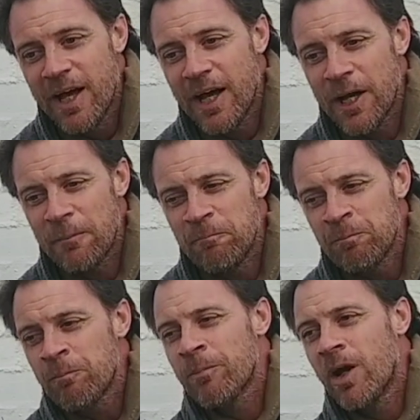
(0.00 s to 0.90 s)

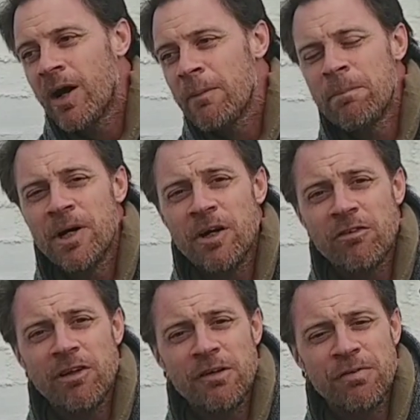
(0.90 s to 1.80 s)
I
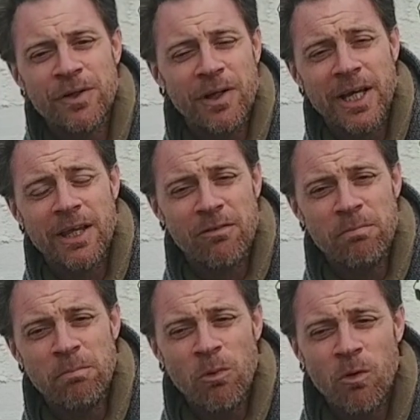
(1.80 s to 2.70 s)
personally feel like it's
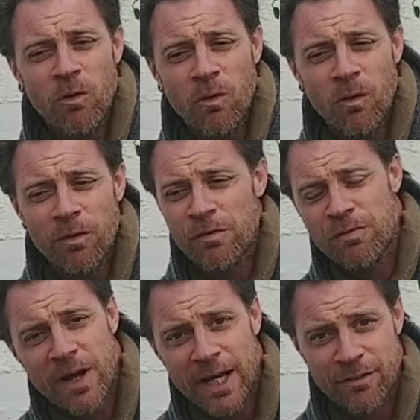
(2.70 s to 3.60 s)
more the
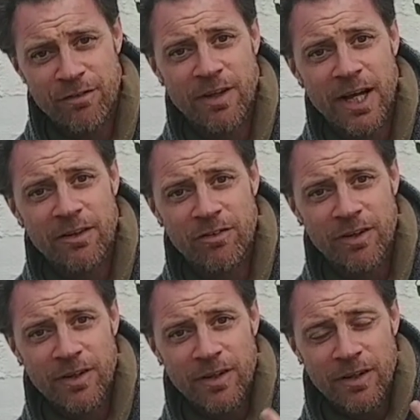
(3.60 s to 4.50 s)
fact that
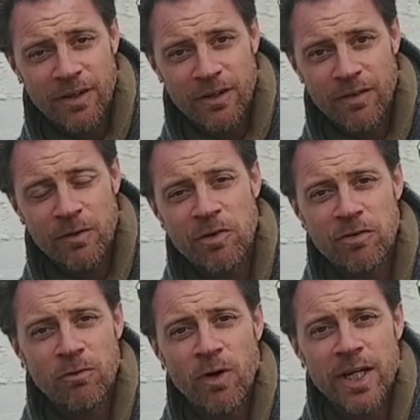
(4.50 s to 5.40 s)
the
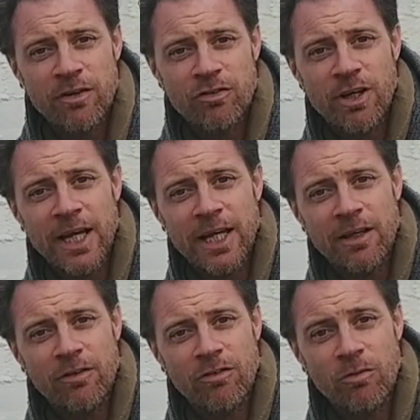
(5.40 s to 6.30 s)
original Raiders
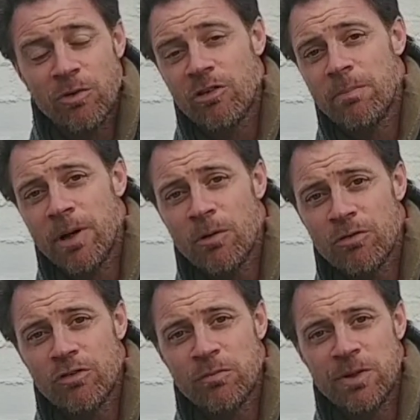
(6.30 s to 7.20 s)
jackets were
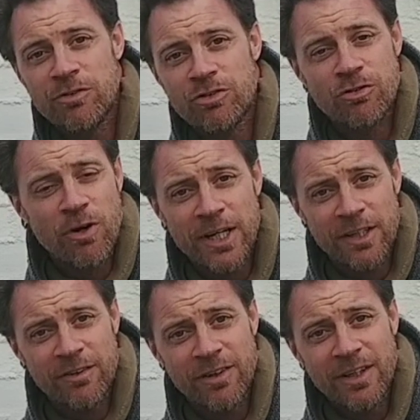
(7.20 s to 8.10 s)
supposed to have been
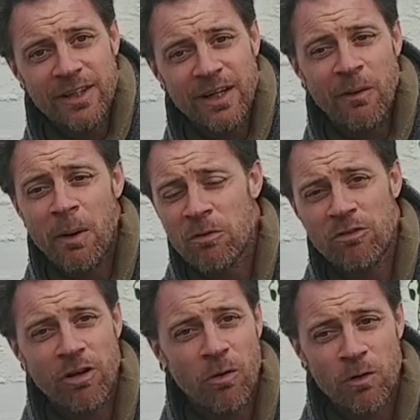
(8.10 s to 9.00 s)
shredded. Now, I was
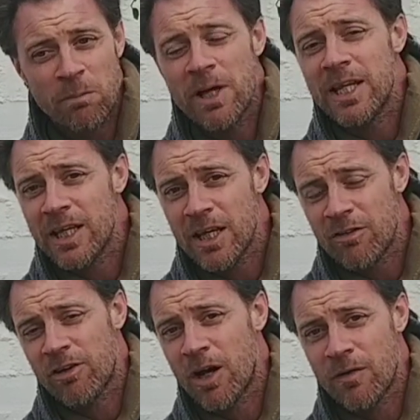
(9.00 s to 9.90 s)
told many years
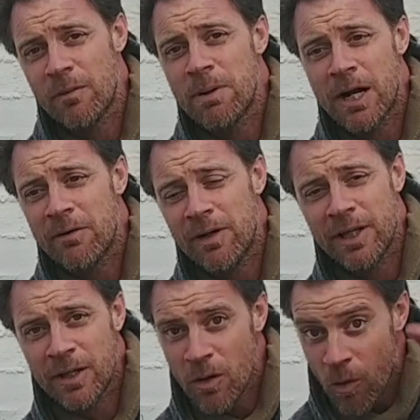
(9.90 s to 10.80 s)
ago that
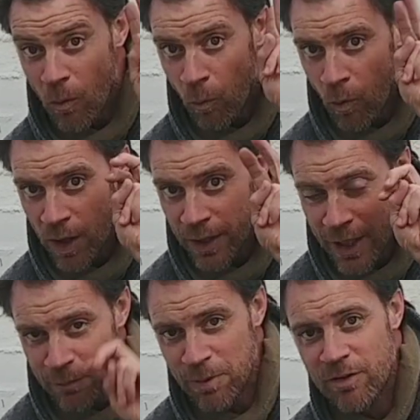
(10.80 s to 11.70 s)
apparently one
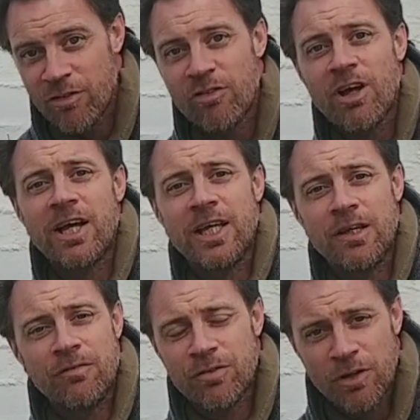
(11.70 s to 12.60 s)
had been
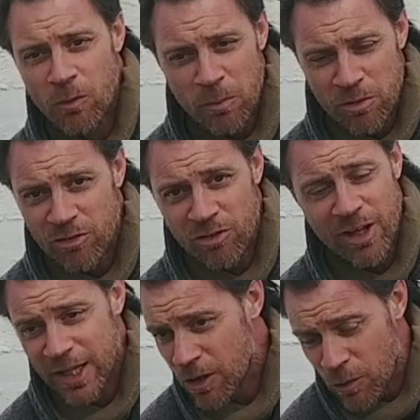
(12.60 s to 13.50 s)
saved. No one was
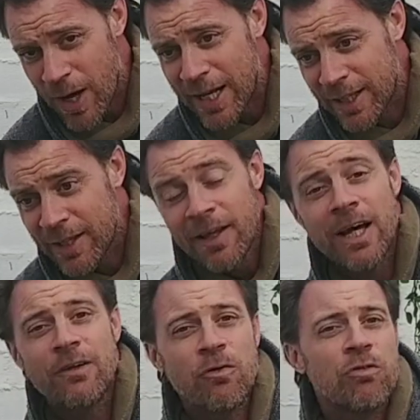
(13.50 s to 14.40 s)
saying who had it.
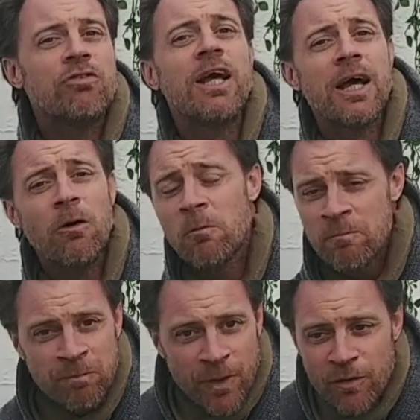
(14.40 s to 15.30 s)
And of course now,
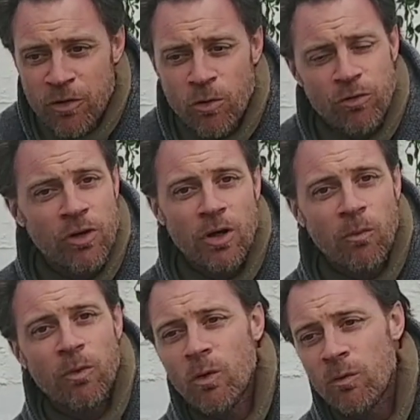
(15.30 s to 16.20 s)

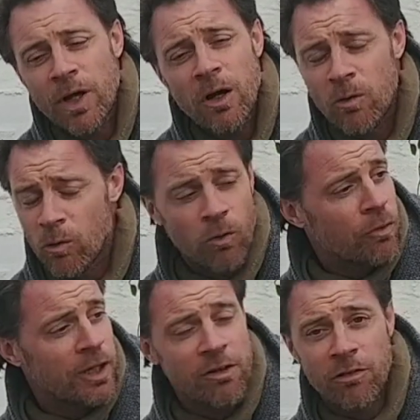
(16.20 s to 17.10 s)
we all know, or
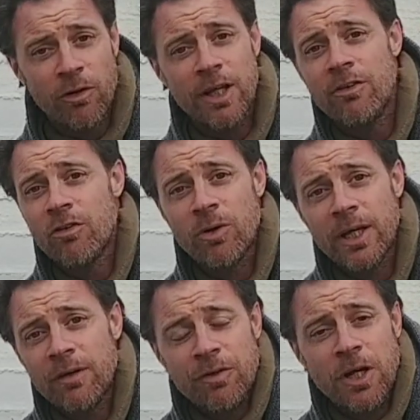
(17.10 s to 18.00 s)
at least look into it
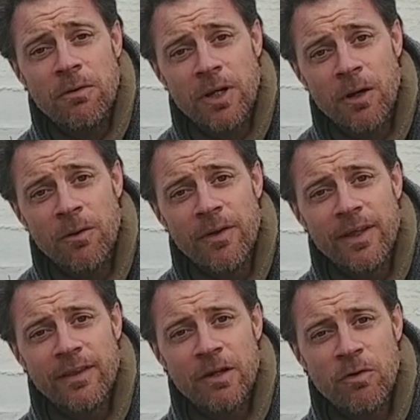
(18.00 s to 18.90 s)
if you don't know,
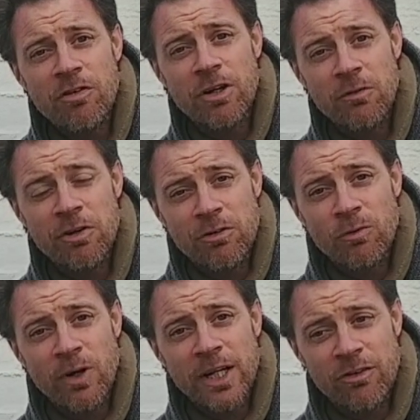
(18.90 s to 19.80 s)
there is an original
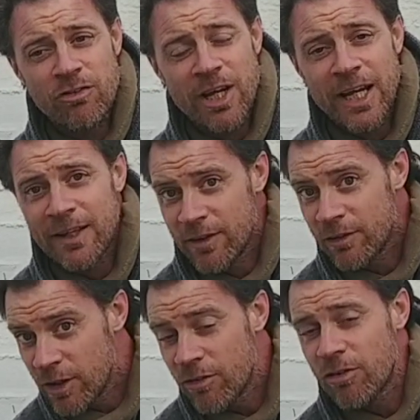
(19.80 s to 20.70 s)
Raiders jacket that
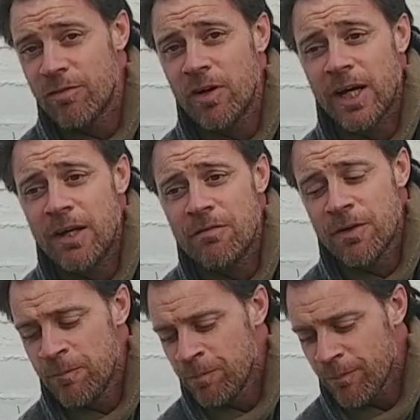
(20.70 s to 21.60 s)
did survive,
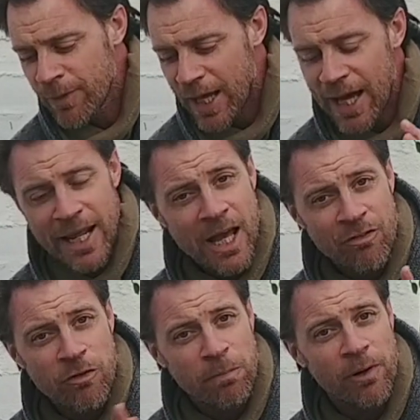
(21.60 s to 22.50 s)
and it has
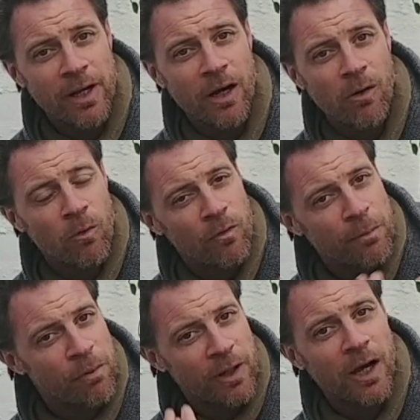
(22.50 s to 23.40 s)
the bullet
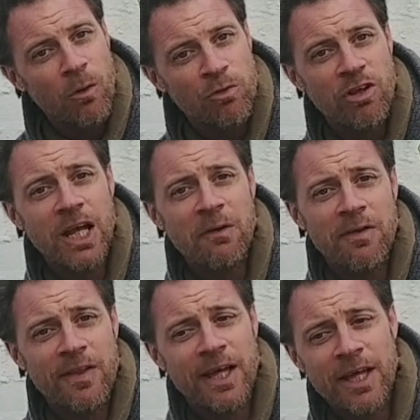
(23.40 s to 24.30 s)
hole tear
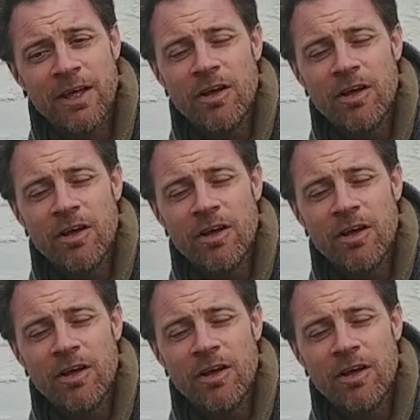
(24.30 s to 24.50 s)
in there.